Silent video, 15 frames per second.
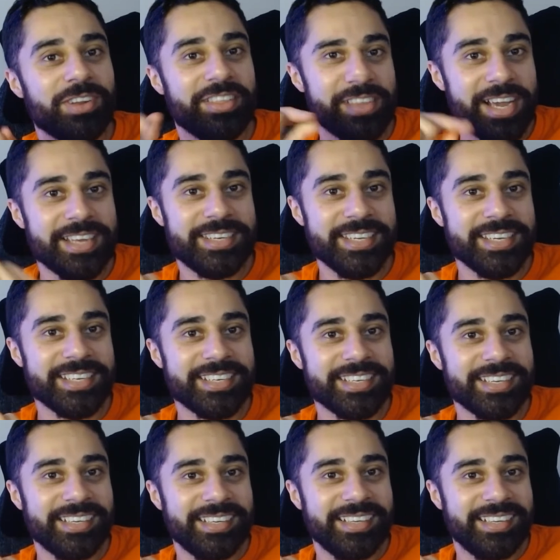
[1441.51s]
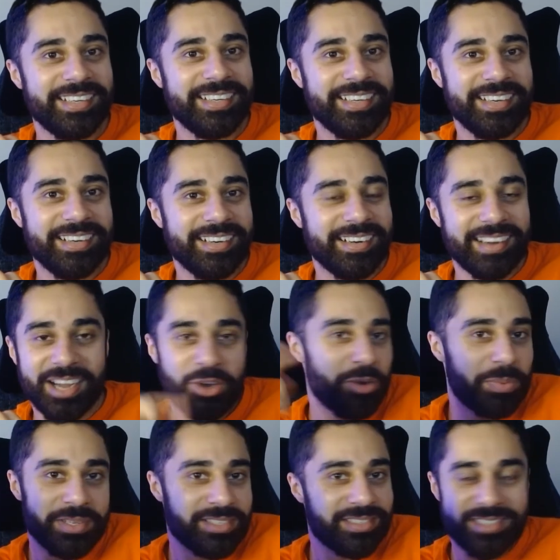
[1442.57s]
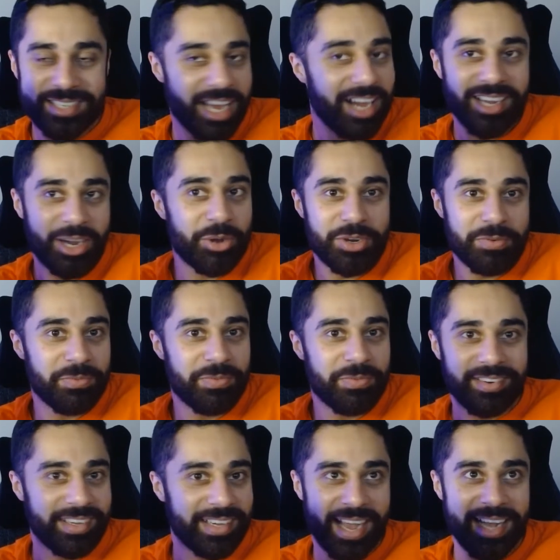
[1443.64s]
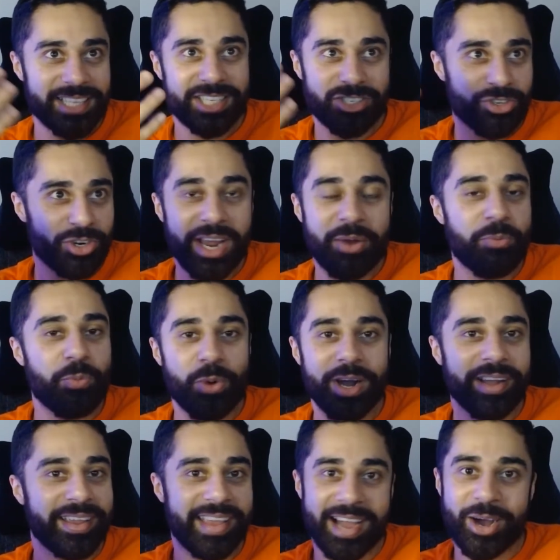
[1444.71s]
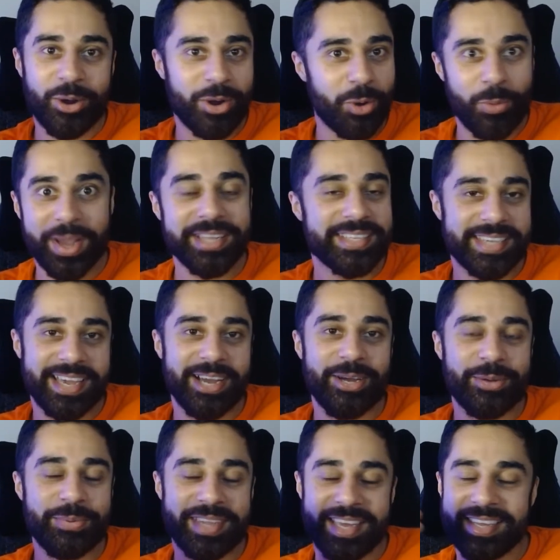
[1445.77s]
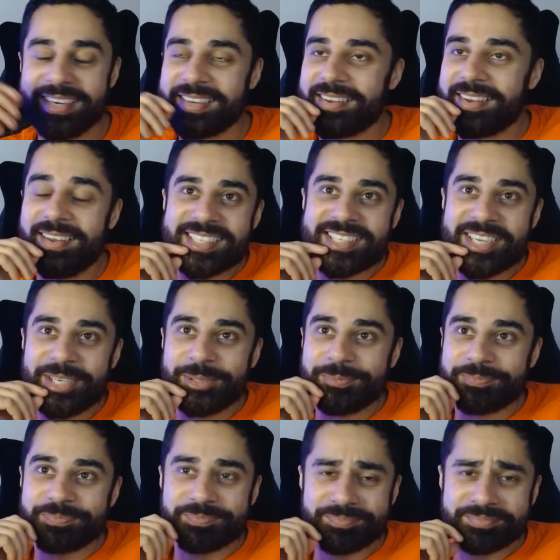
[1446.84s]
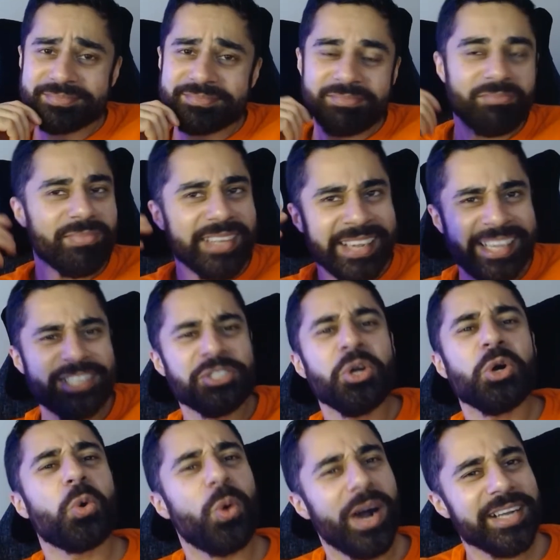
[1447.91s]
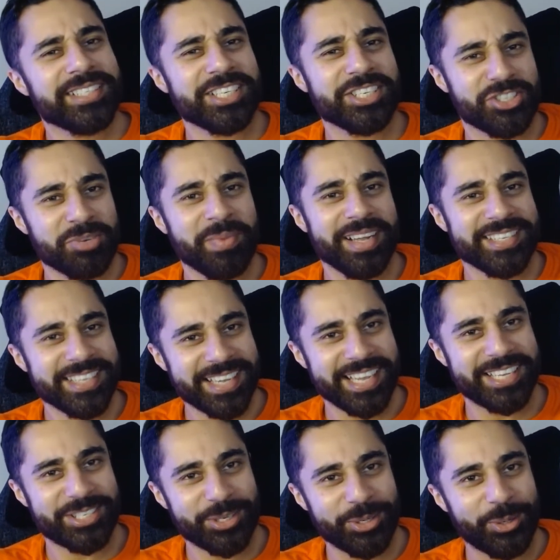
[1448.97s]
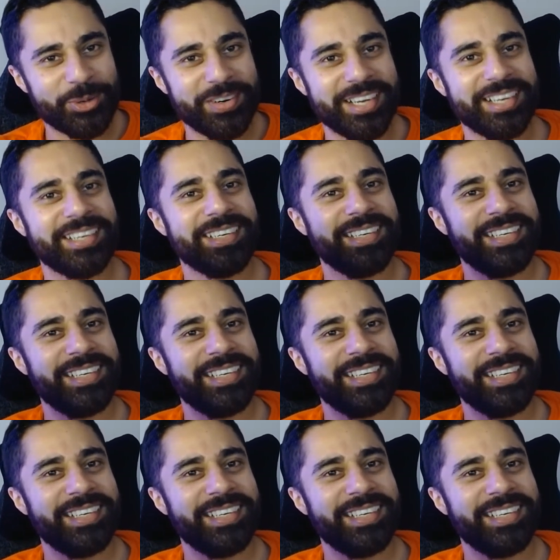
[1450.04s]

flight that I did, I would have been stuck. I would have had to try and work out a way to get home again. So it's not quite as dramatic as your